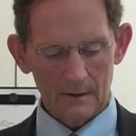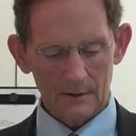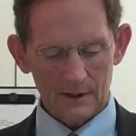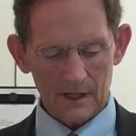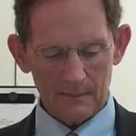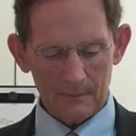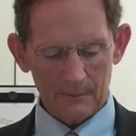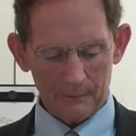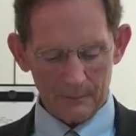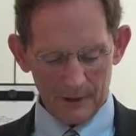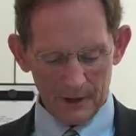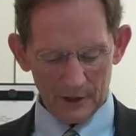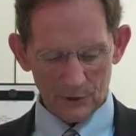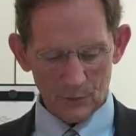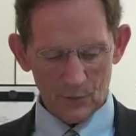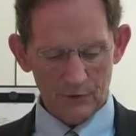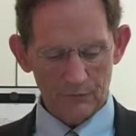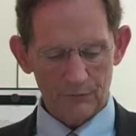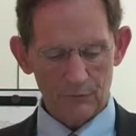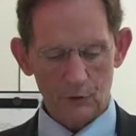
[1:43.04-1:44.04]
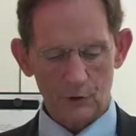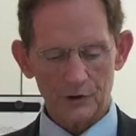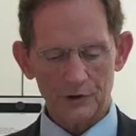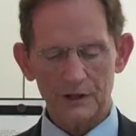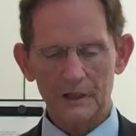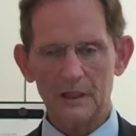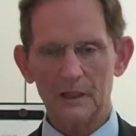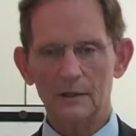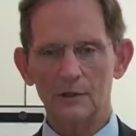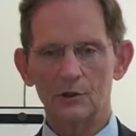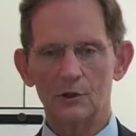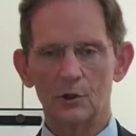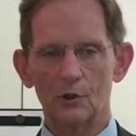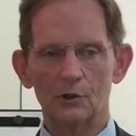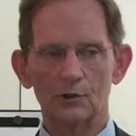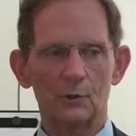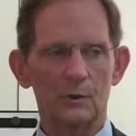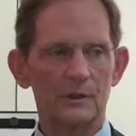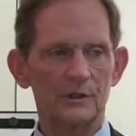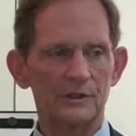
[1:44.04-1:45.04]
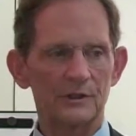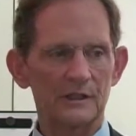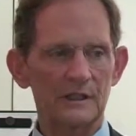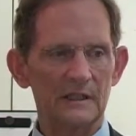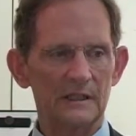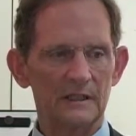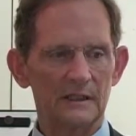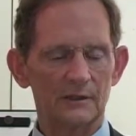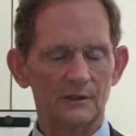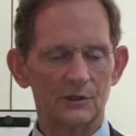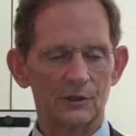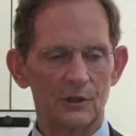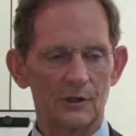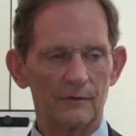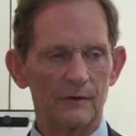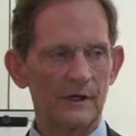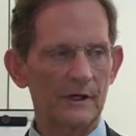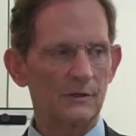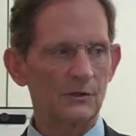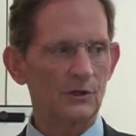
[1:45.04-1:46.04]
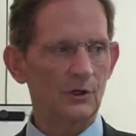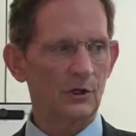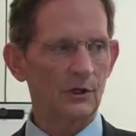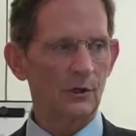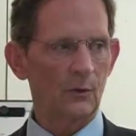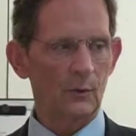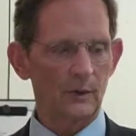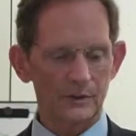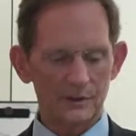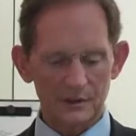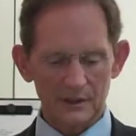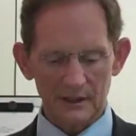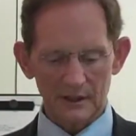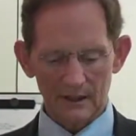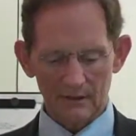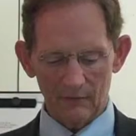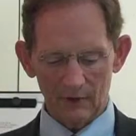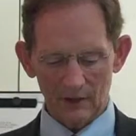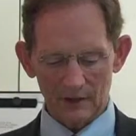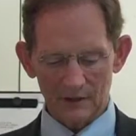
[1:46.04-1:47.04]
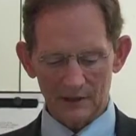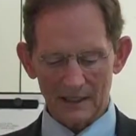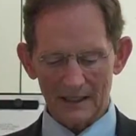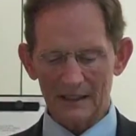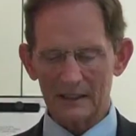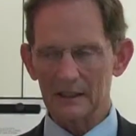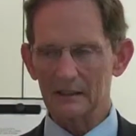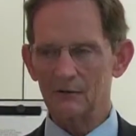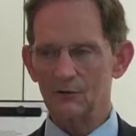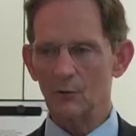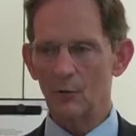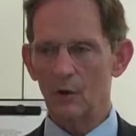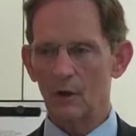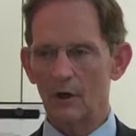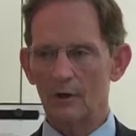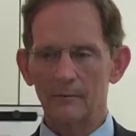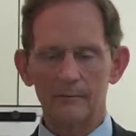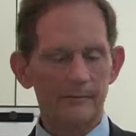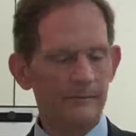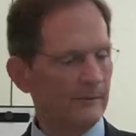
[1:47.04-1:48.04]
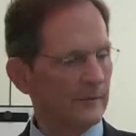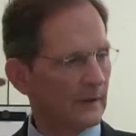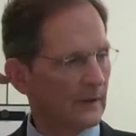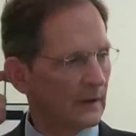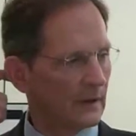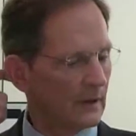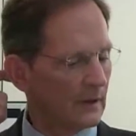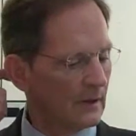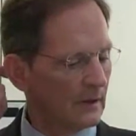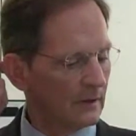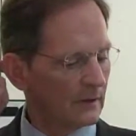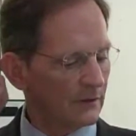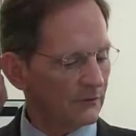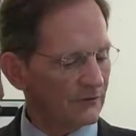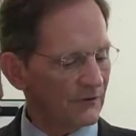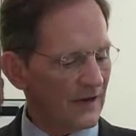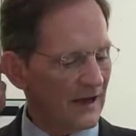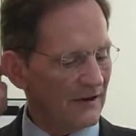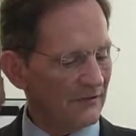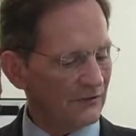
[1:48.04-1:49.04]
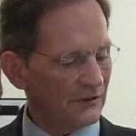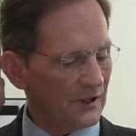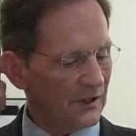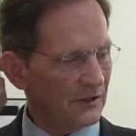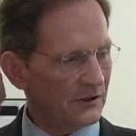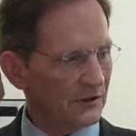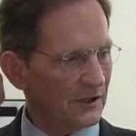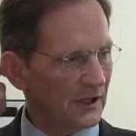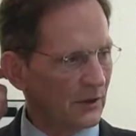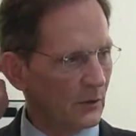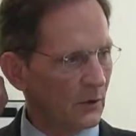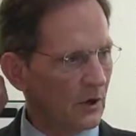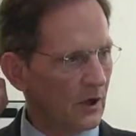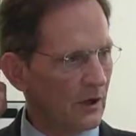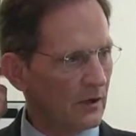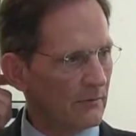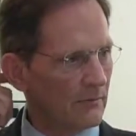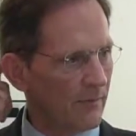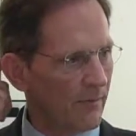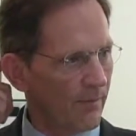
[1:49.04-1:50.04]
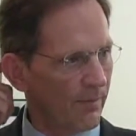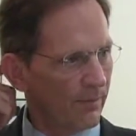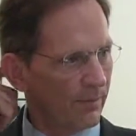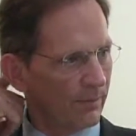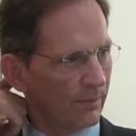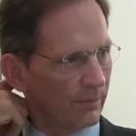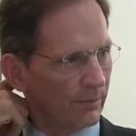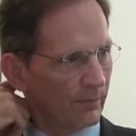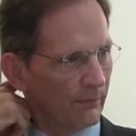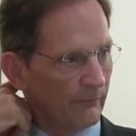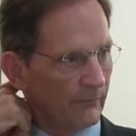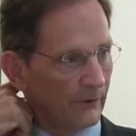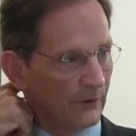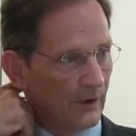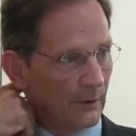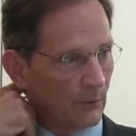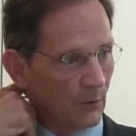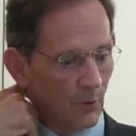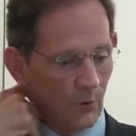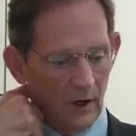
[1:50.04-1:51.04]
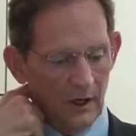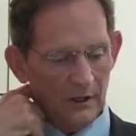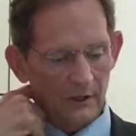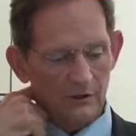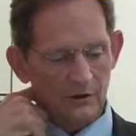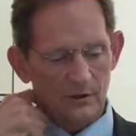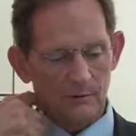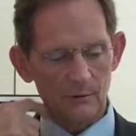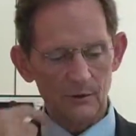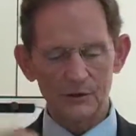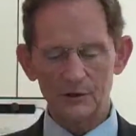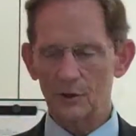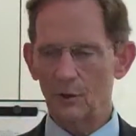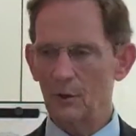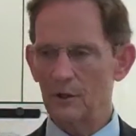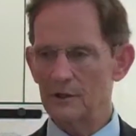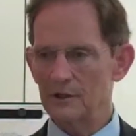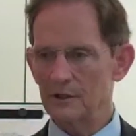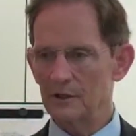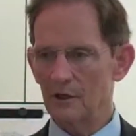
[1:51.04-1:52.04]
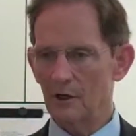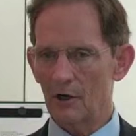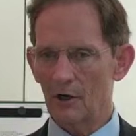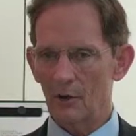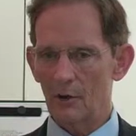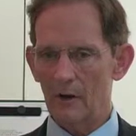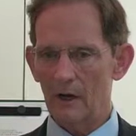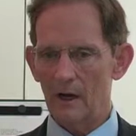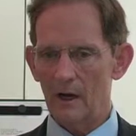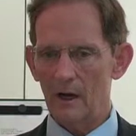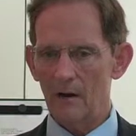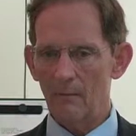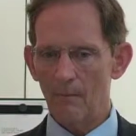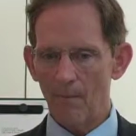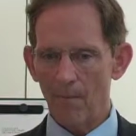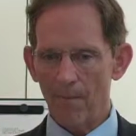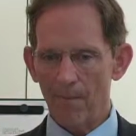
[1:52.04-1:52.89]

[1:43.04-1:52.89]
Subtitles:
Top of page 114 shows what surveys show that what C-level executives want, the 5 things they want. Number 1 is almost always the ROI.